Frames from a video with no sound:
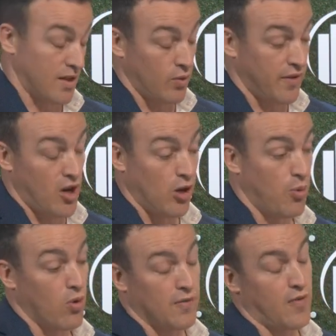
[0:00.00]
Like we have a whole
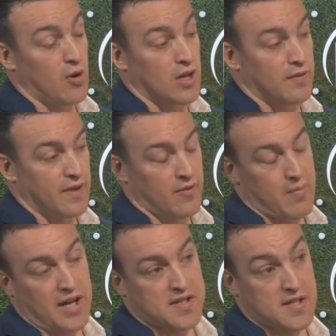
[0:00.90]
portfolio of
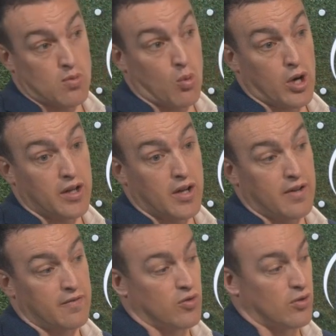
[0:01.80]
different medicines we're working
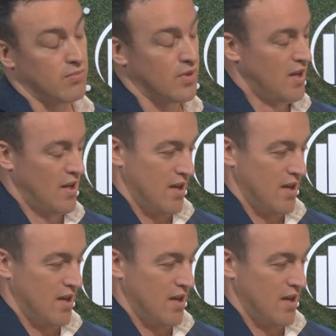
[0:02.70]
on from